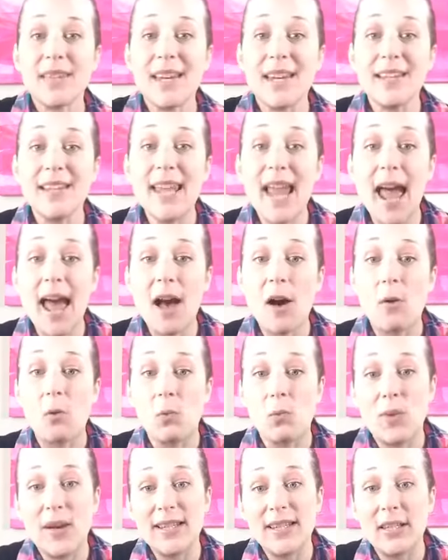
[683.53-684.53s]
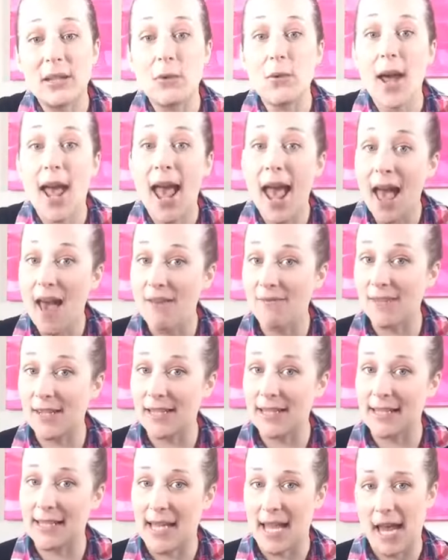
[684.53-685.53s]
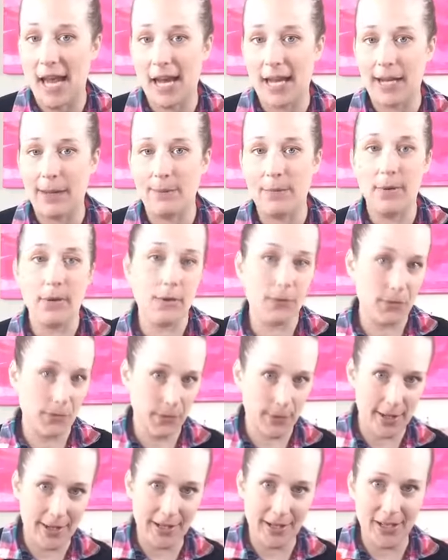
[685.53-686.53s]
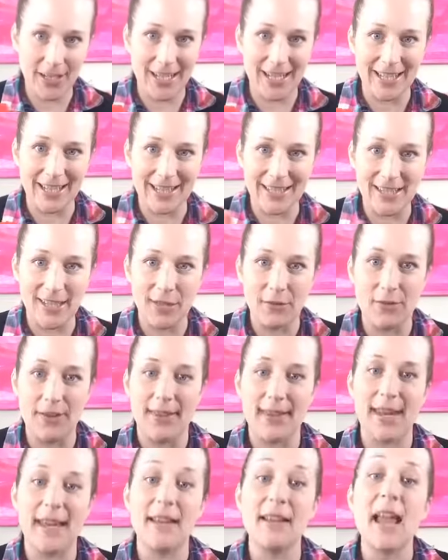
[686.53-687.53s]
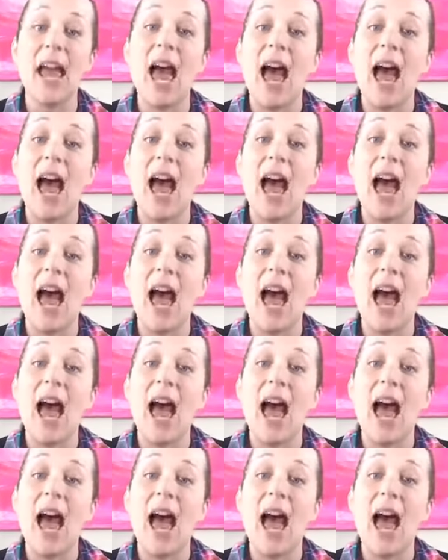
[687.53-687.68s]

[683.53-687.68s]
Now, once you have the slime, what are you going to do with it?